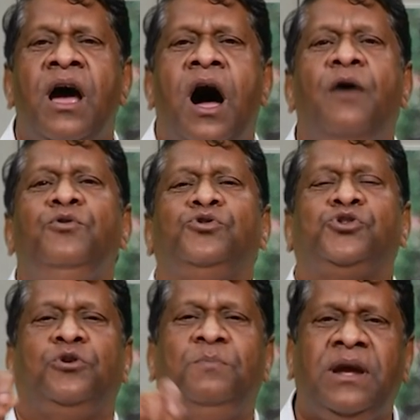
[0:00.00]
how you
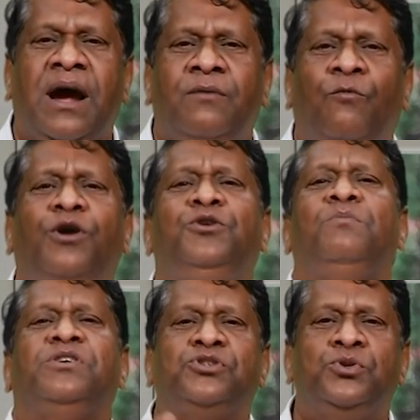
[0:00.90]
should be, and what you
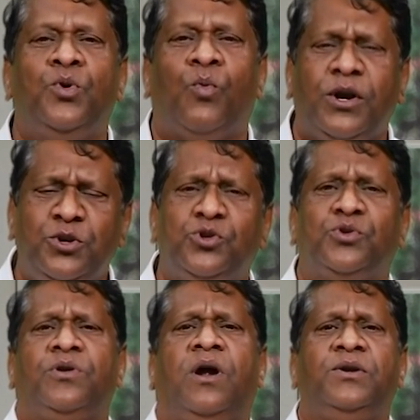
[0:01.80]
must do, what you
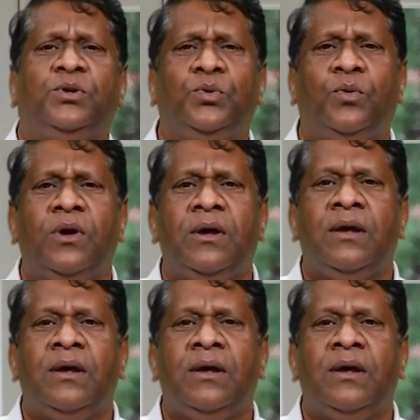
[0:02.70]
should not do.